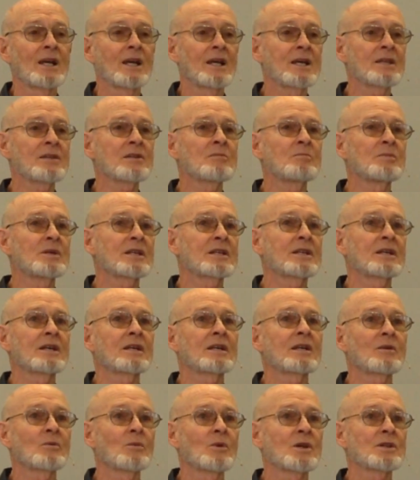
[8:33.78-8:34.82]
In the
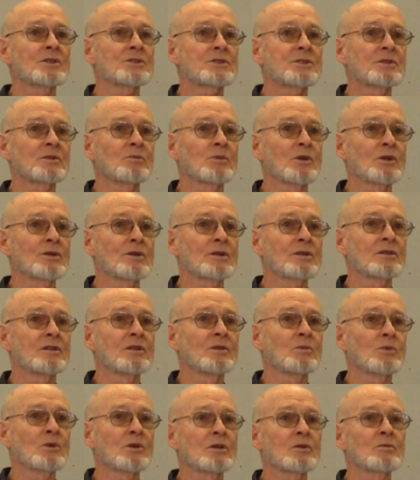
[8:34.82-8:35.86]
beginning was the Word, and
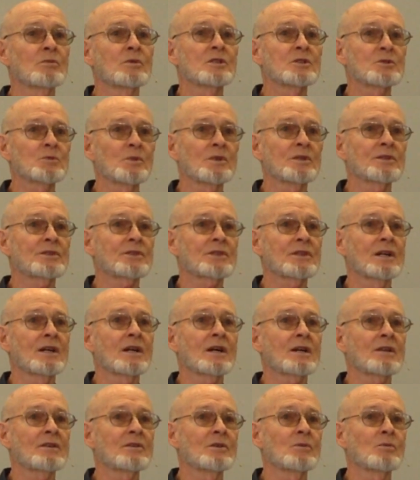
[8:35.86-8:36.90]
the Word was with
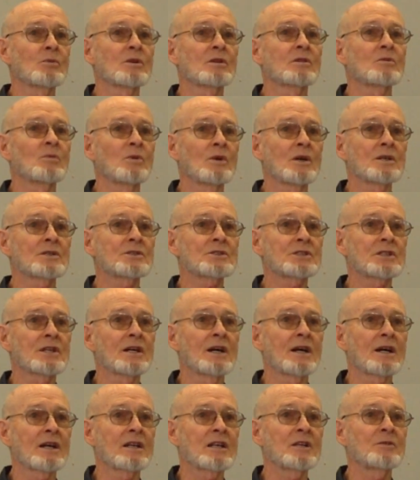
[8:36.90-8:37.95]
God, and the Word was
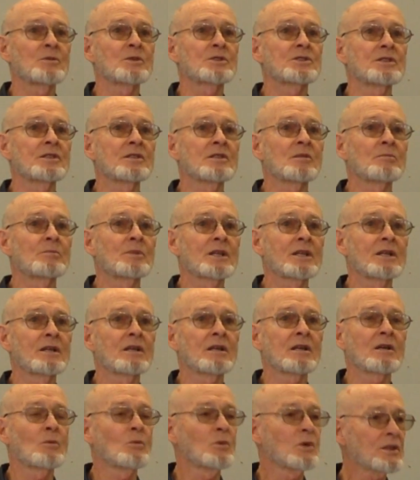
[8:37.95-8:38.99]
God. He was in the
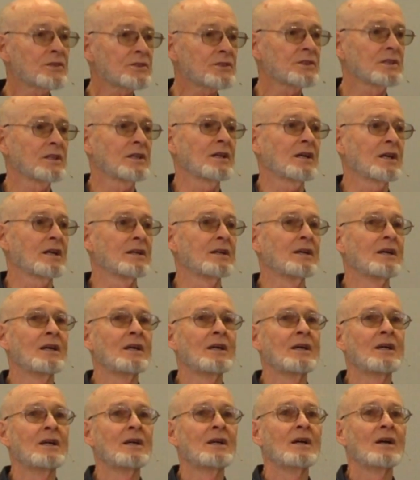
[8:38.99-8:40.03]
beginning with God.
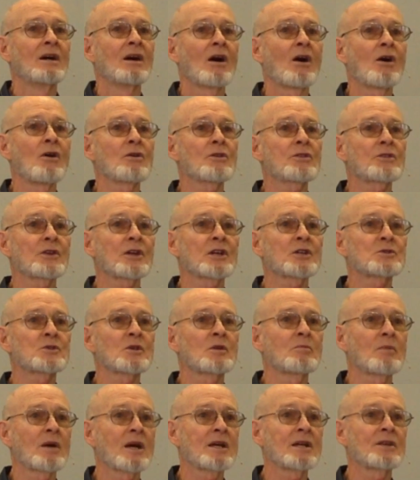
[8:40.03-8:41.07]
All things
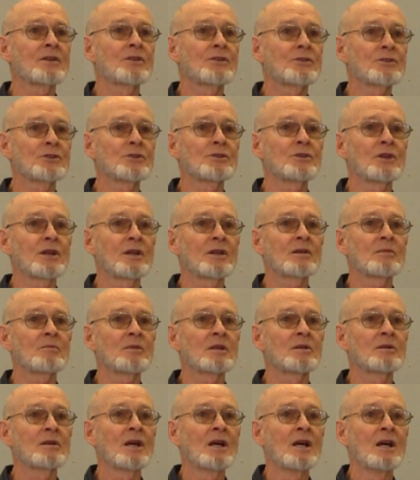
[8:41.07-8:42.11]
are made through him,
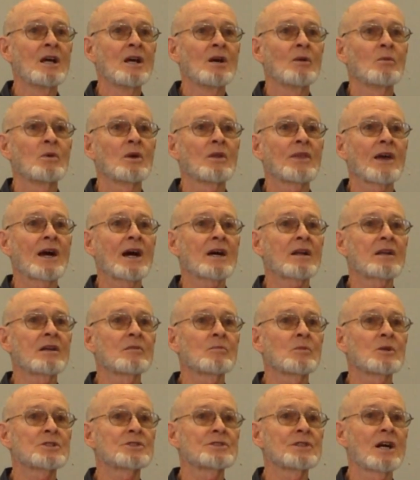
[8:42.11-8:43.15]
and Without
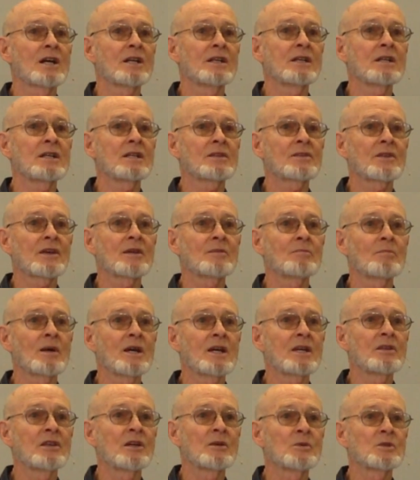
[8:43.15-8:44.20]
him was not anything
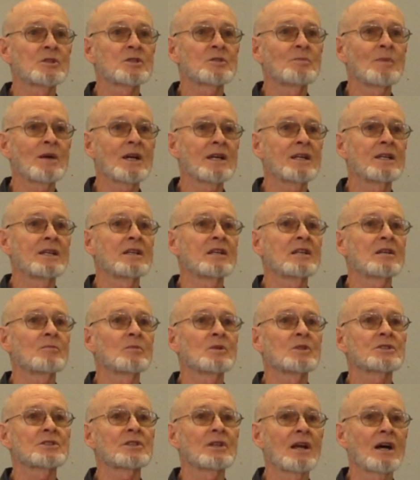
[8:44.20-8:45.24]
made that was made. In him
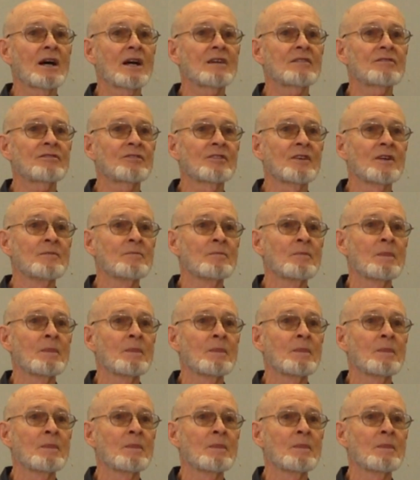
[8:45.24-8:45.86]
was life,